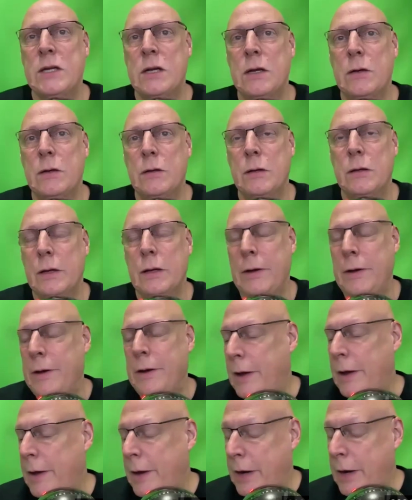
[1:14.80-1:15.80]
excellent.
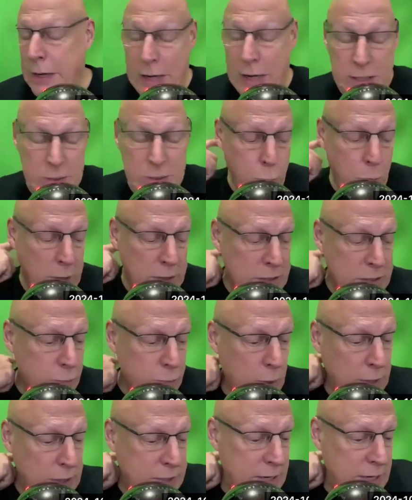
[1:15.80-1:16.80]
And I guess
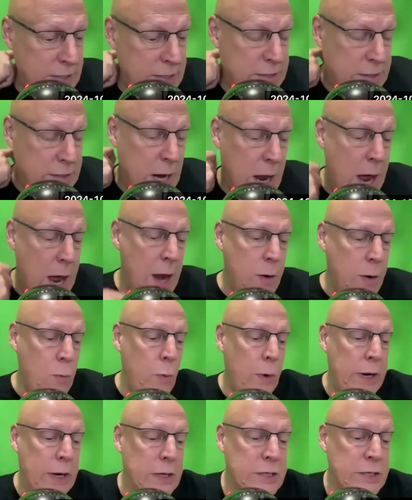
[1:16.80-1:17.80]
once that's
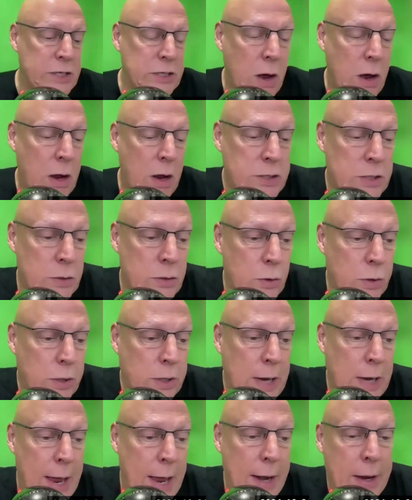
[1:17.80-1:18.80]
done, we can start to
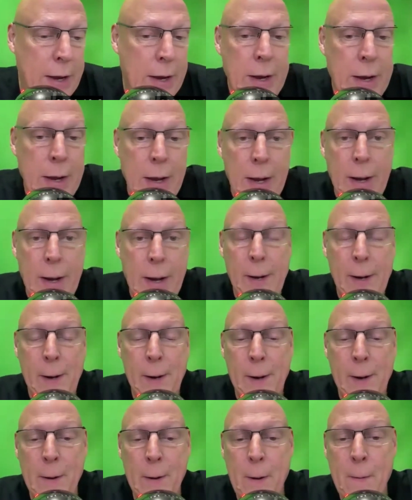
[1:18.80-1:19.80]
look at
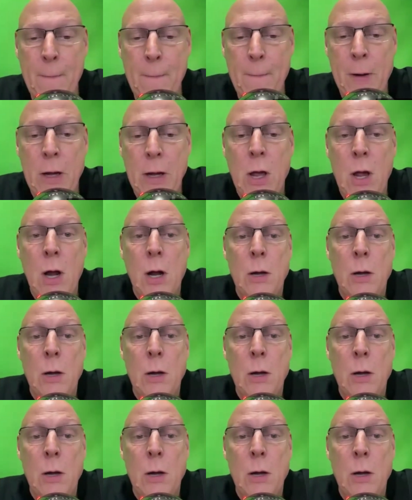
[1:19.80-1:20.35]
um,